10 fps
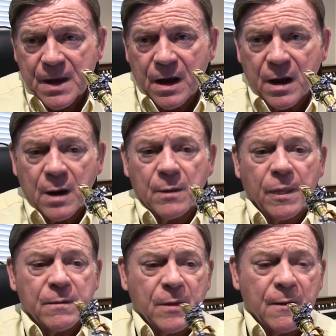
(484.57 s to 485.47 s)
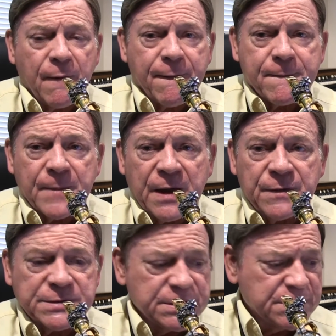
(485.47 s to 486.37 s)
And
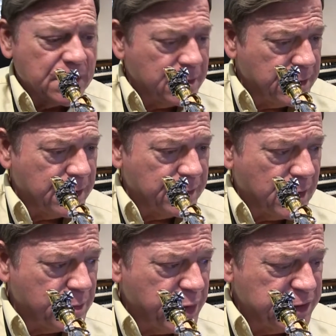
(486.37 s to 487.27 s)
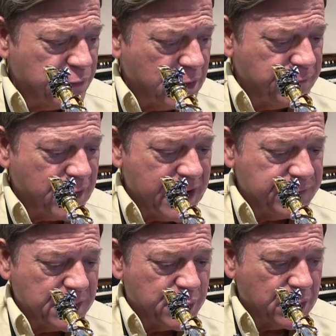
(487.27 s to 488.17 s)
this is on page 45 in
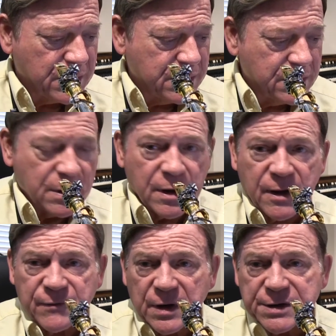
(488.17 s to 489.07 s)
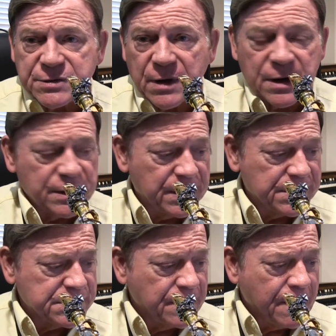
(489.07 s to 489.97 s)
the book. I've illustrated this.